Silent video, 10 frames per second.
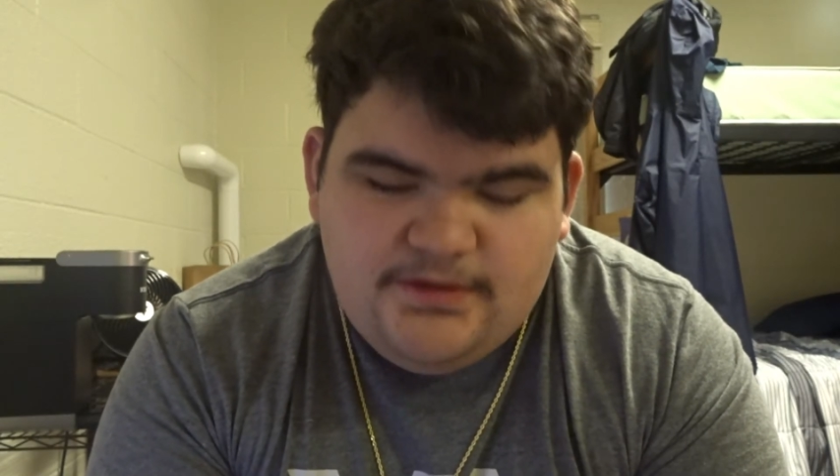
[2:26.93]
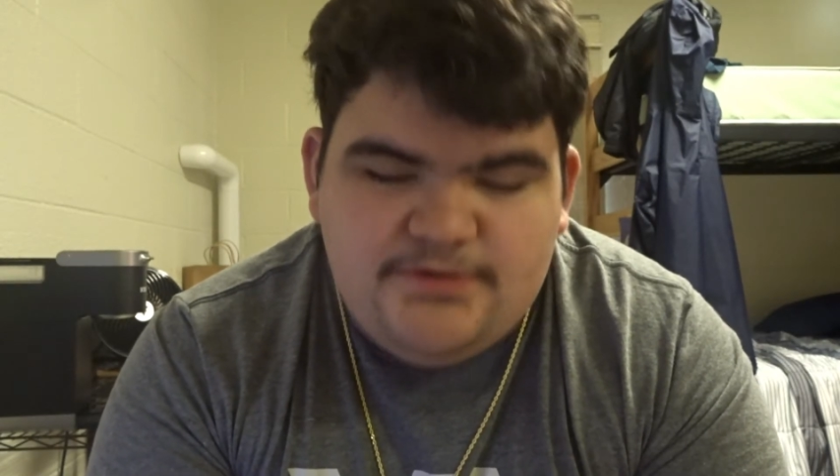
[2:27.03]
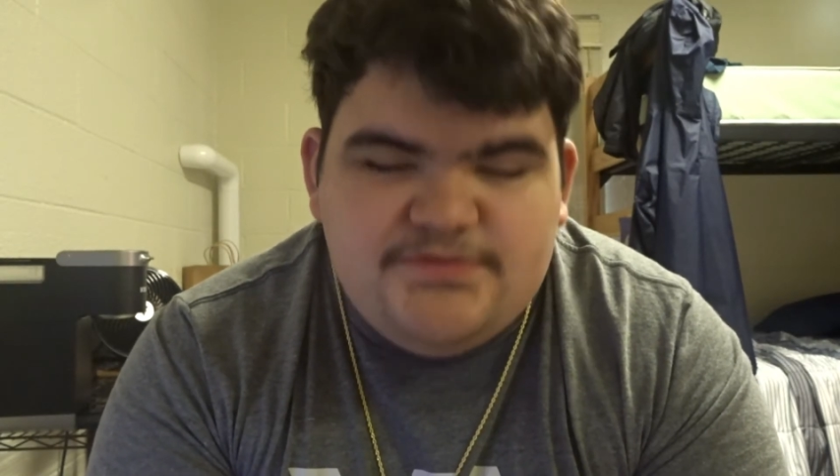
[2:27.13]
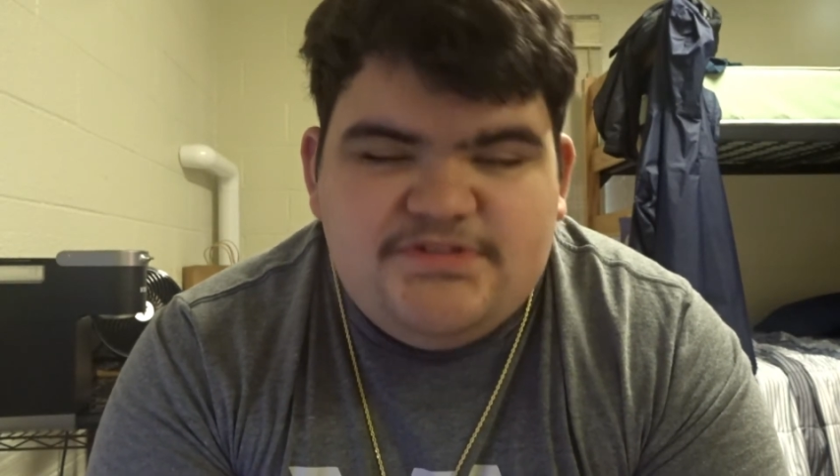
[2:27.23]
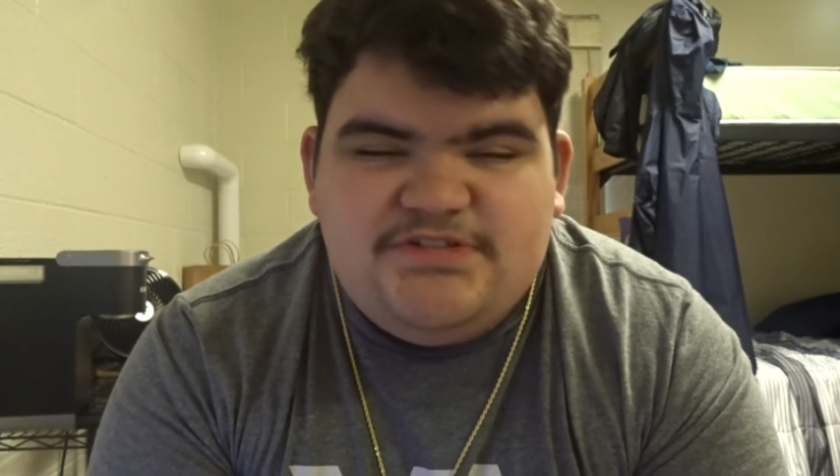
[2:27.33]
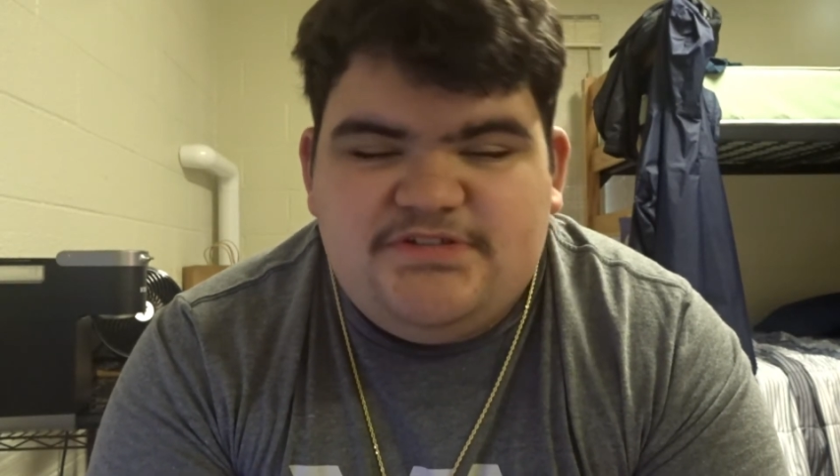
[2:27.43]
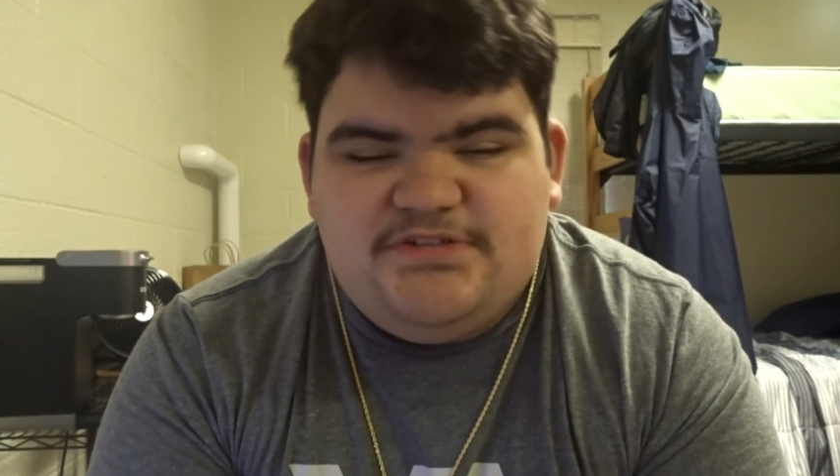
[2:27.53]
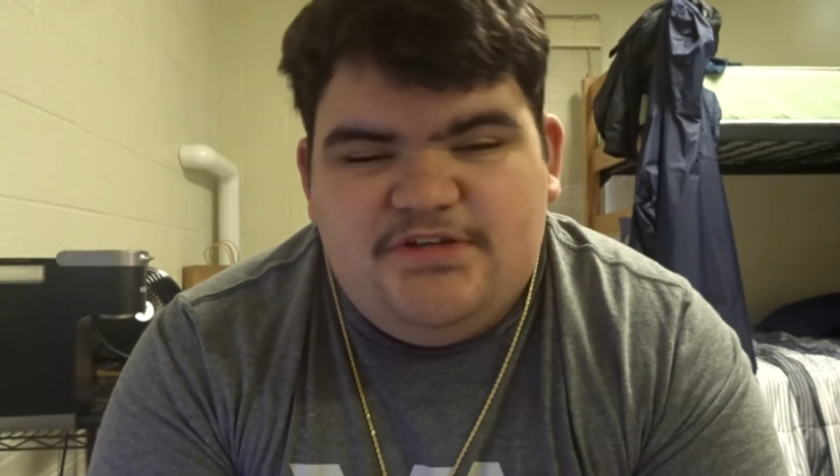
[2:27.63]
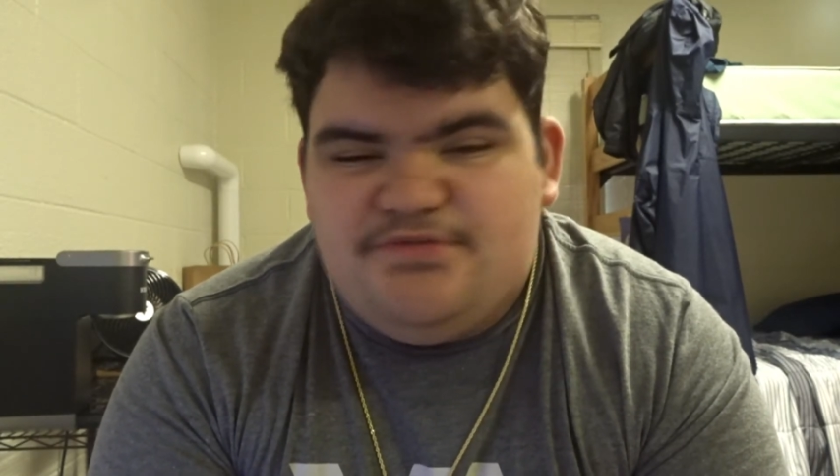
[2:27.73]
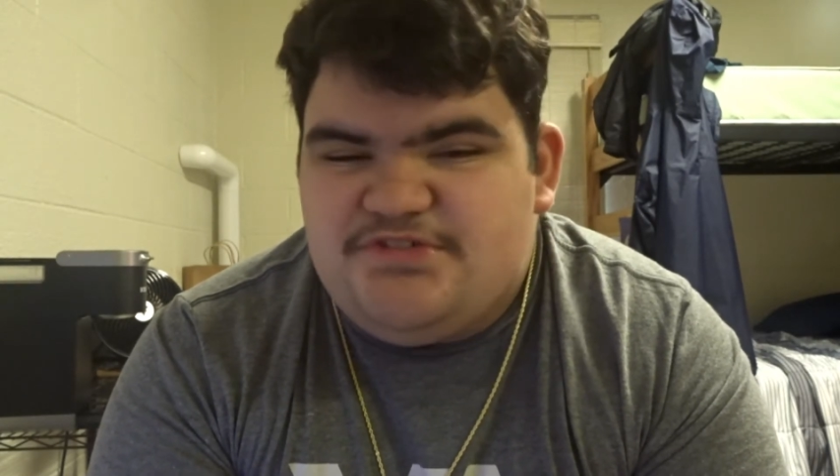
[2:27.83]
it was just
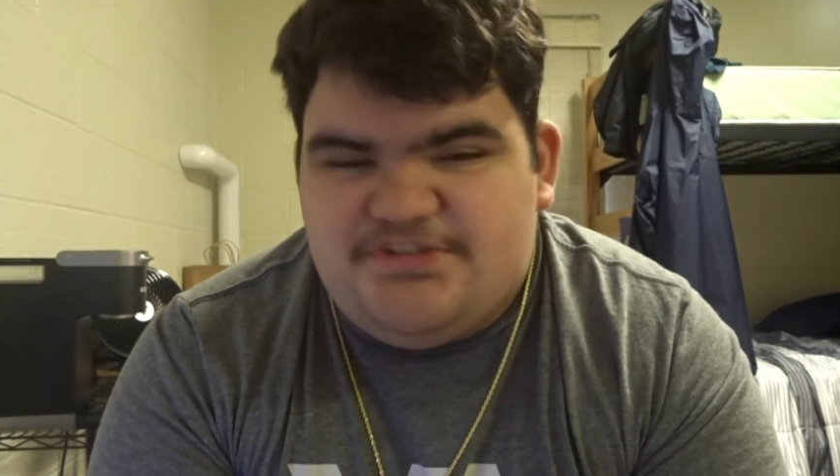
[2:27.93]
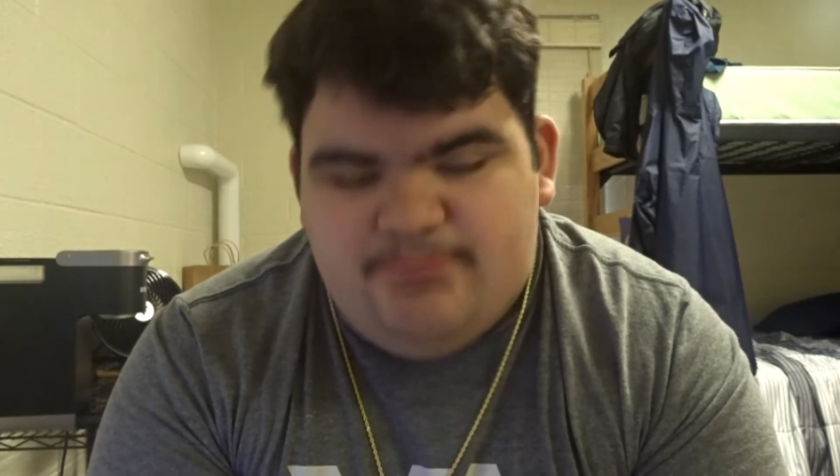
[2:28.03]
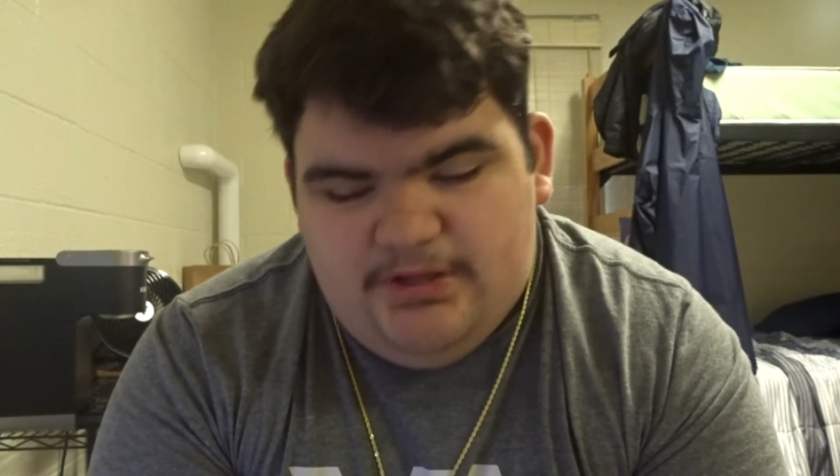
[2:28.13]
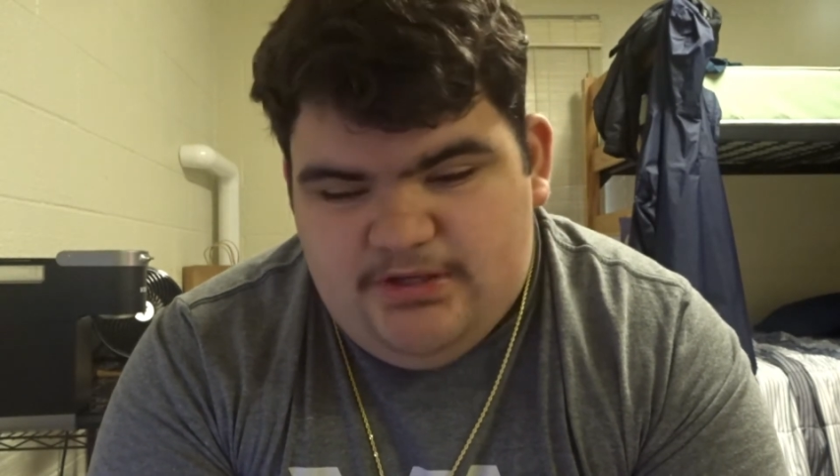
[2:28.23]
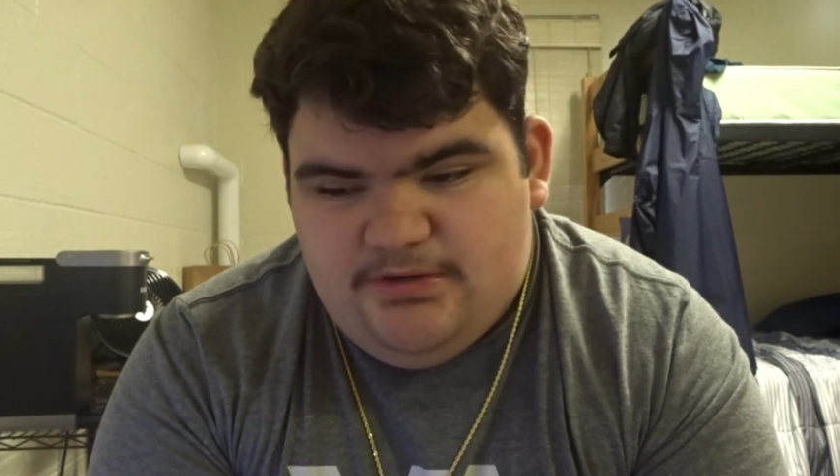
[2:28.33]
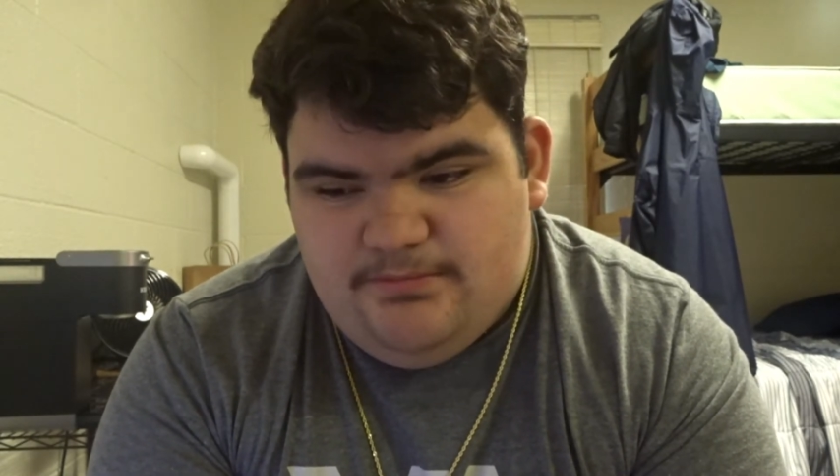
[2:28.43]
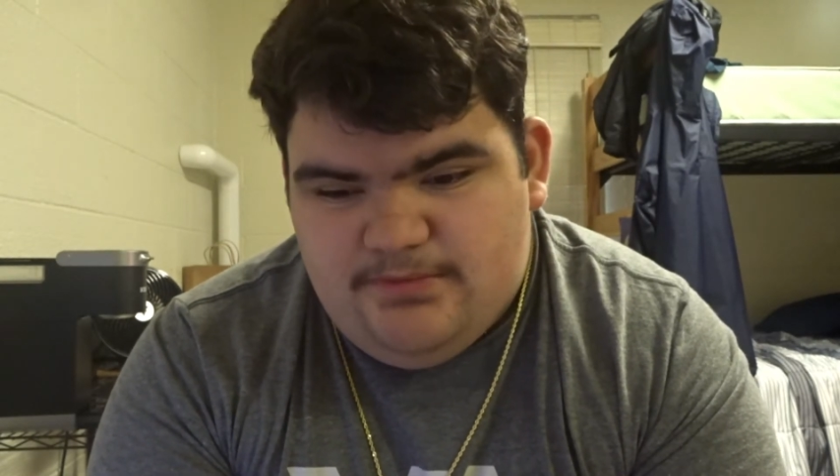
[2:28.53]
it was just plain